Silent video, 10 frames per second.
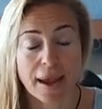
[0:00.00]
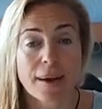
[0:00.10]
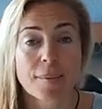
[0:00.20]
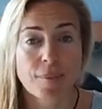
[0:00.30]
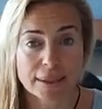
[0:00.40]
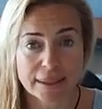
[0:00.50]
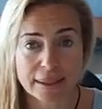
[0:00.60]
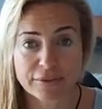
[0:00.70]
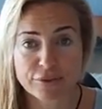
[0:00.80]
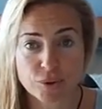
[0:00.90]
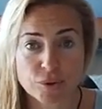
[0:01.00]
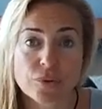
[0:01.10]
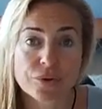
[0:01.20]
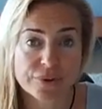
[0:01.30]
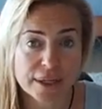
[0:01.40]
better if you do
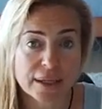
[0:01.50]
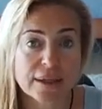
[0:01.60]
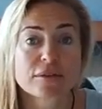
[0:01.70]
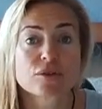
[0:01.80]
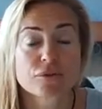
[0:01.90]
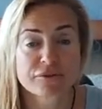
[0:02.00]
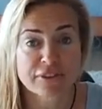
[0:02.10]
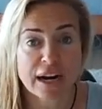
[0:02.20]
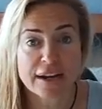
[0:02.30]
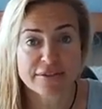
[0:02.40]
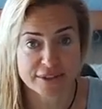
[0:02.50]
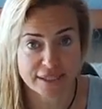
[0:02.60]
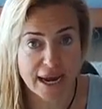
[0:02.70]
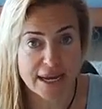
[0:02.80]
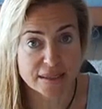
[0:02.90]
3 to 5
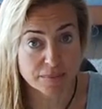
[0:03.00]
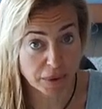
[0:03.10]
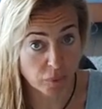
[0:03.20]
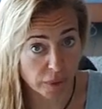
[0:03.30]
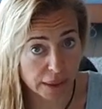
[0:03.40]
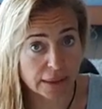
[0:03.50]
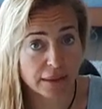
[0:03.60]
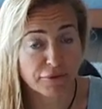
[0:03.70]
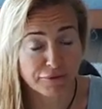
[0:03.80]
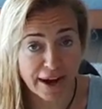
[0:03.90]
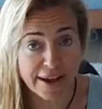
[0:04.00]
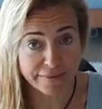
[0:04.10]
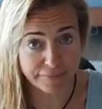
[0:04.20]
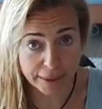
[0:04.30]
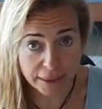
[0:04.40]
times per week,
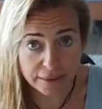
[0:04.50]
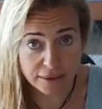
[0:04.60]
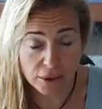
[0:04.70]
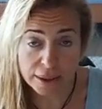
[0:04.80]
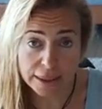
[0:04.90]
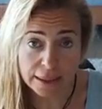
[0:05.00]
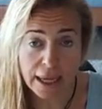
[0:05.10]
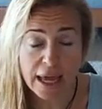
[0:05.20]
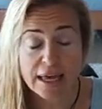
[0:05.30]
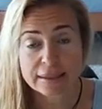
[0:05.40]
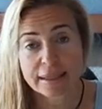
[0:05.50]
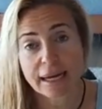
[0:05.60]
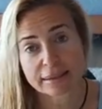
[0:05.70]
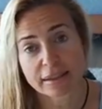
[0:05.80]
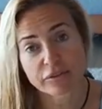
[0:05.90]
5 minutes only,
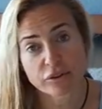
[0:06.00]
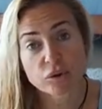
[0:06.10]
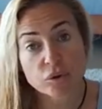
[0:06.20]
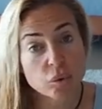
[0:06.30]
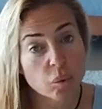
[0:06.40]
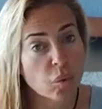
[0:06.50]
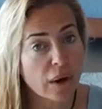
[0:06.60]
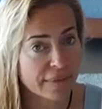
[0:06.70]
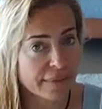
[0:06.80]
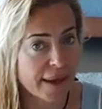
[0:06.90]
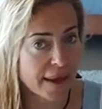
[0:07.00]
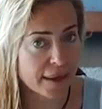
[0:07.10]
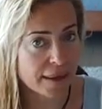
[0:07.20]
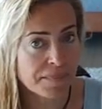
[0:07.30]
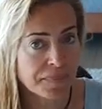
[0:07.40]
that if you do one
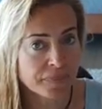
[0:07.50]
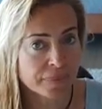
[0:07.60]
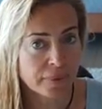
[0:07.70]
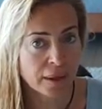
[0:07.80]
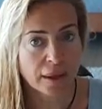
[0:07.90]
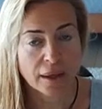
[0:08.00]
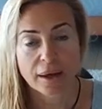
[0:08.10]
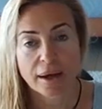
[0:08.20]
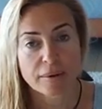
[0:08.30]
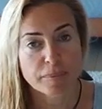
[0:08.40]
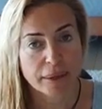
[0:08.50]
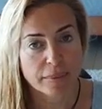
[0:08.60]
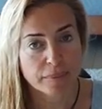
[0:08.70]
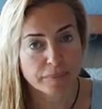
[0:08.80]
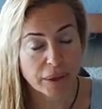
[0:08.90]
day
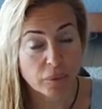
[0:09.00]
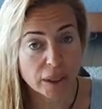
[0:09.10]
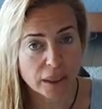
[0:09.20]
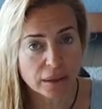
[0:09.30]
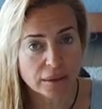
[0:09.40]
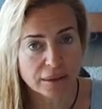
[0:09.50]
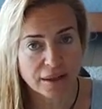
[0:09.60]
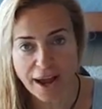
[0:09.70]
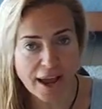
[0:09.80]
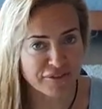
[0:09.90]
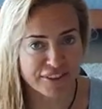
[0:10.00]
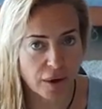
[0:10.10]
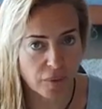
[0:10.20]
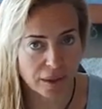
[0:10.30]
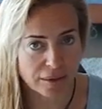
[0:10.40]
per week, half an
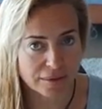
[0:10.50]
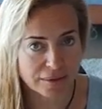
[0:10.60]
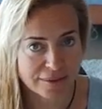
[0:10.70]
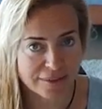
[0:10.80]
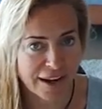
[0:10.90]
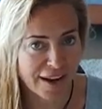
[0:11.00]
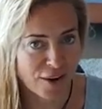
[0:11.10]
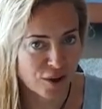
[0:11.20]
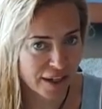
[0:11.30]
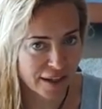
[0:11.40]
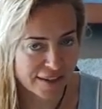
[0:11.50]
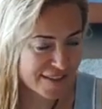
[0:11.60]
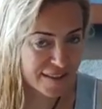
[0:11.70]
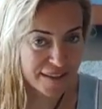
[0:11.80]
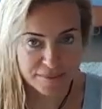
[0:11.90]
hour. Okay,
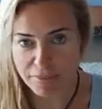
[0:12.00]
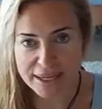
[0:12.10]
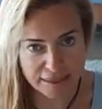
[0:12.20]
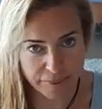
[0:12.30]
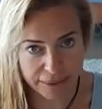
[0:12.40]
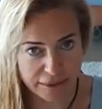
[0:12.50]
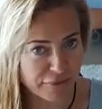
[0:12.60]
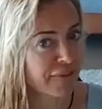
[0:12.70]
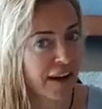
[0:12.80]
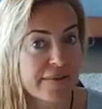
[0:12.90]
it's much better 5